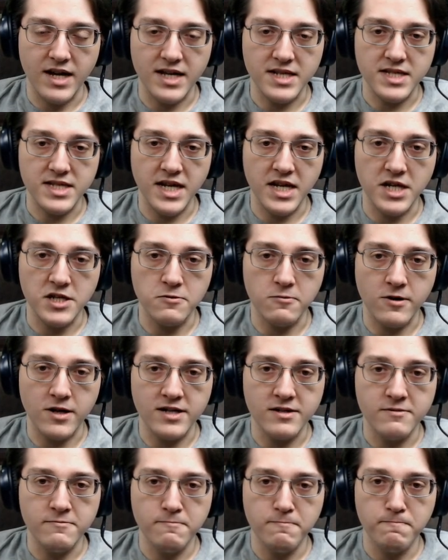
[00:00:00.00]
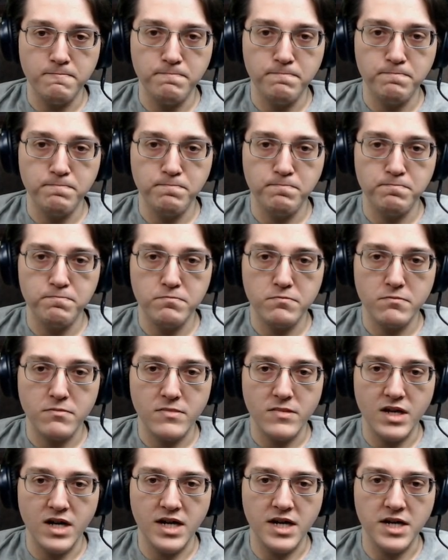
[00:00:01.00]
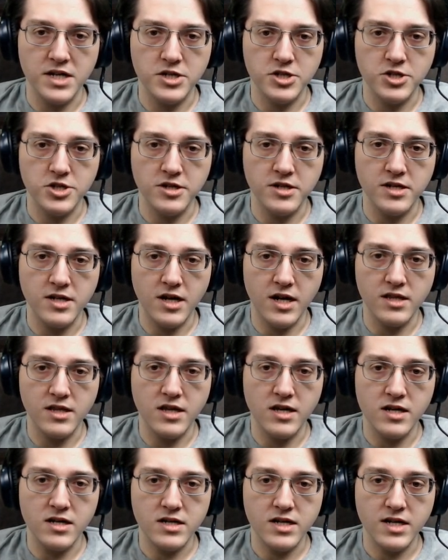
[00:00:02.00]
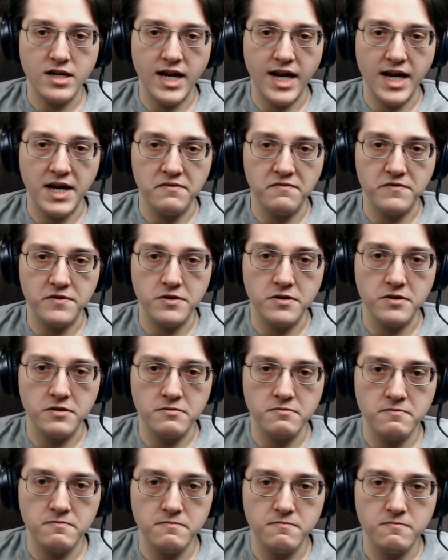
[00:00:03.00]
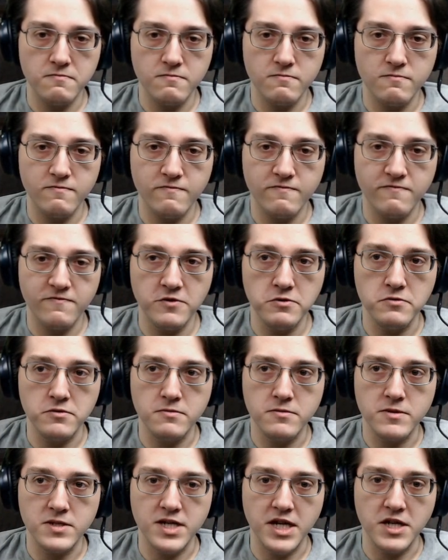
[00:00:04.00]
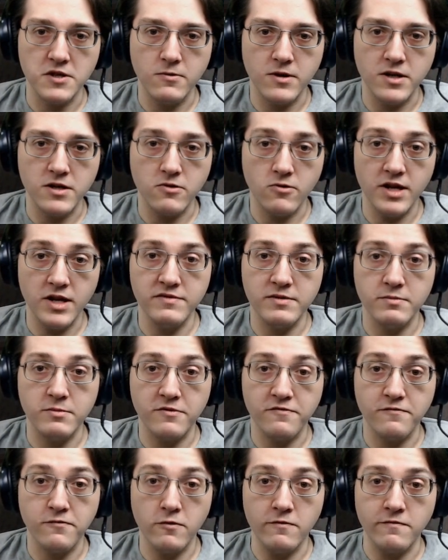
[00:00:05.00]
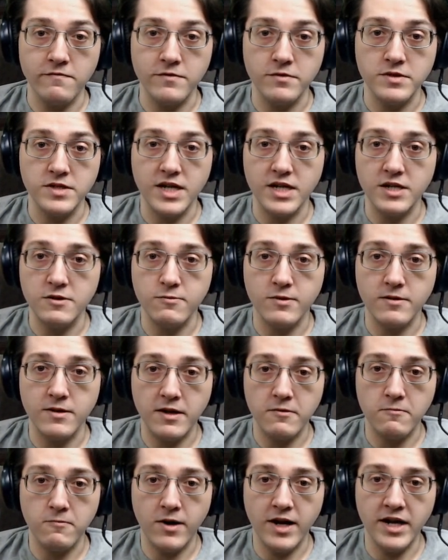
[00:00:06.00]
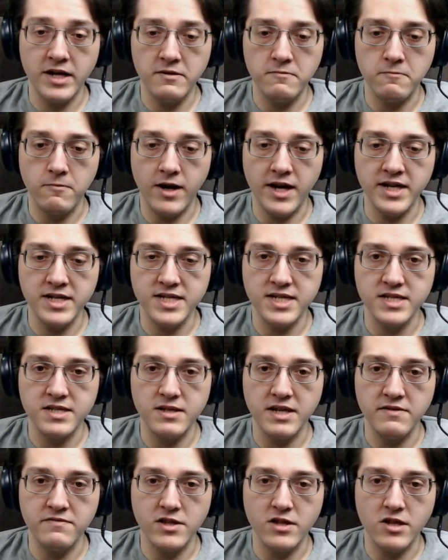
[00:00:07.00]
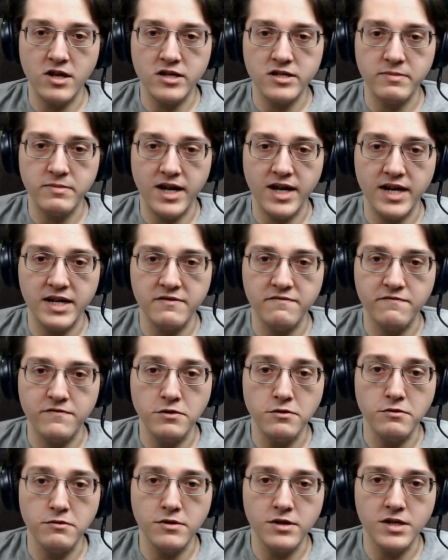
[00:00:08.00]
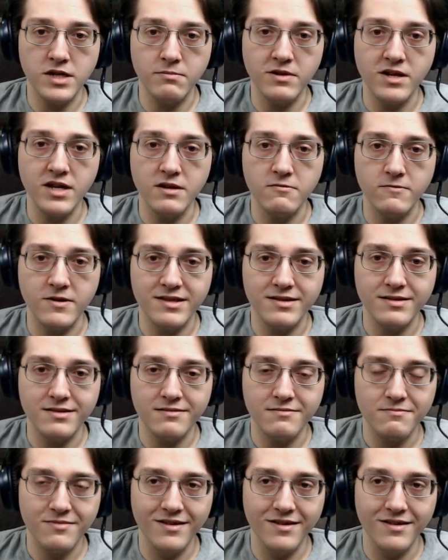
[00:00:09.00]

at stage one Uh, should unlock after food stage one, or even before food stage one. Like, why why is this even locked behind food to begin with?